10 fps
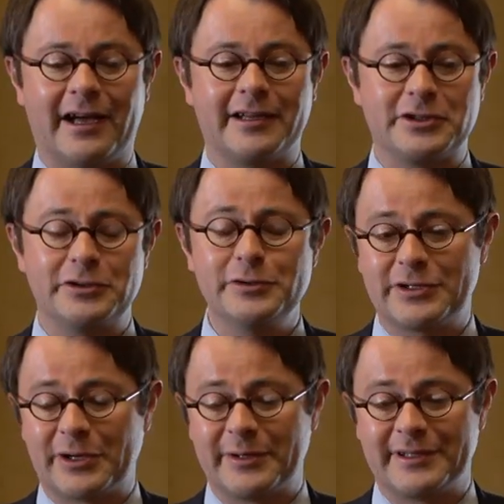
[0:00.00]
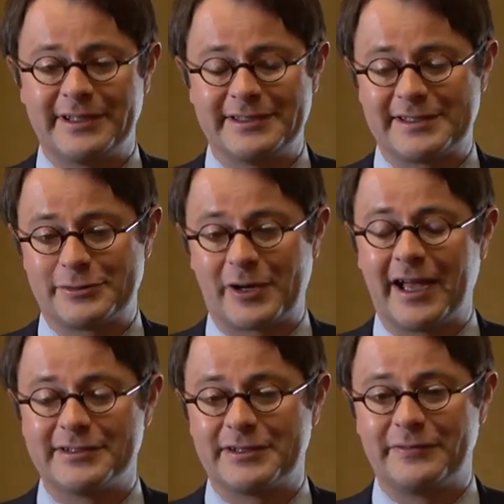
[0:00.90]
uh, to do so. And these
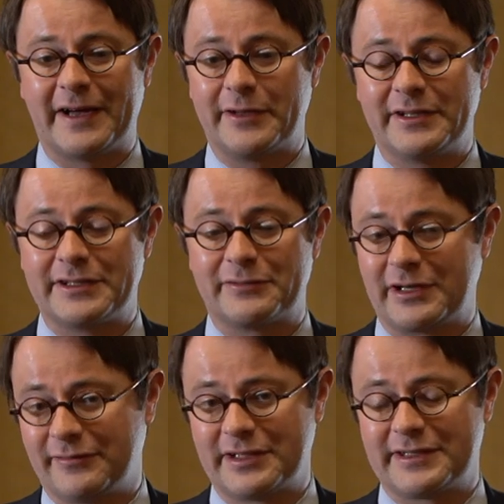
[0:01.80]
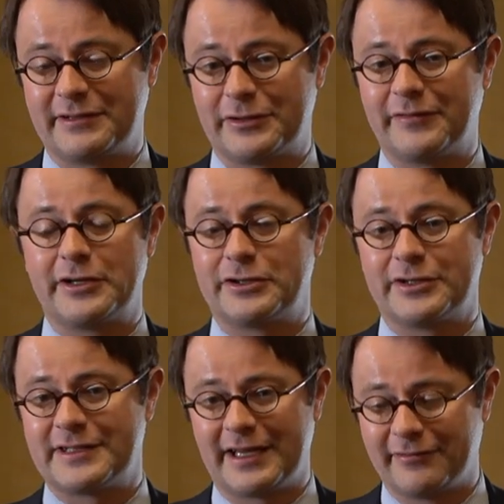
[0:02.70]
trials have found these forgiveness
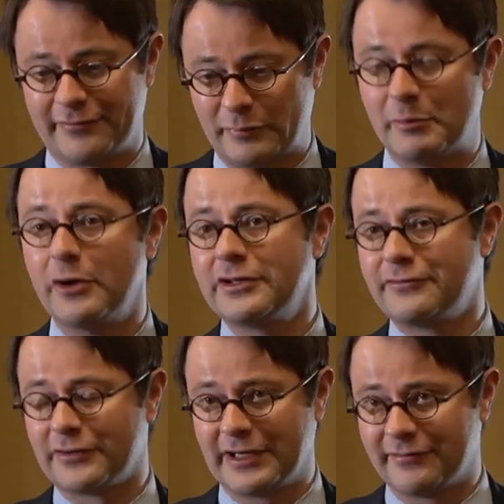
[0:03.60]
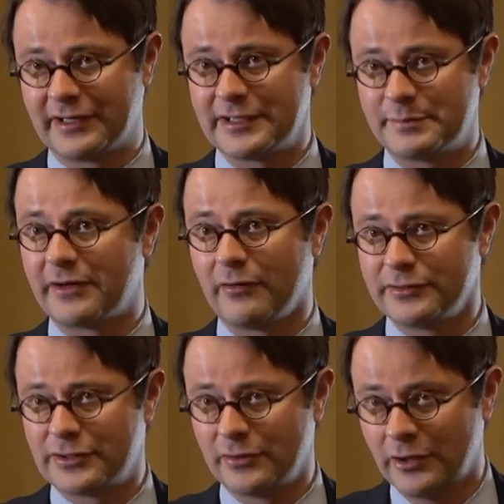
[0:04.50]
interventions have promoted forgiveness, but have
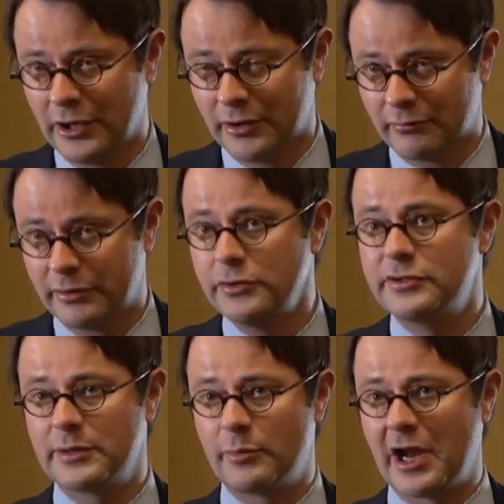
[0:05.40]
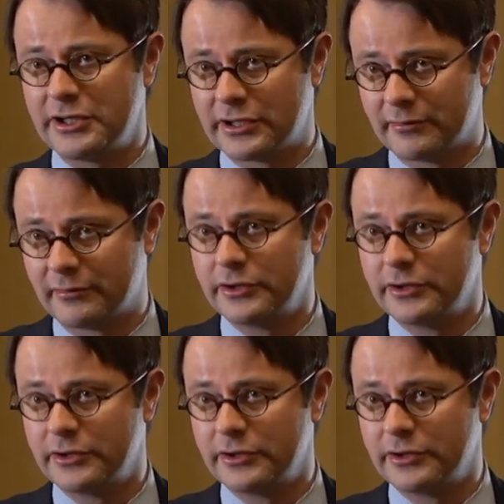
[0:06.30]
also reduced depression,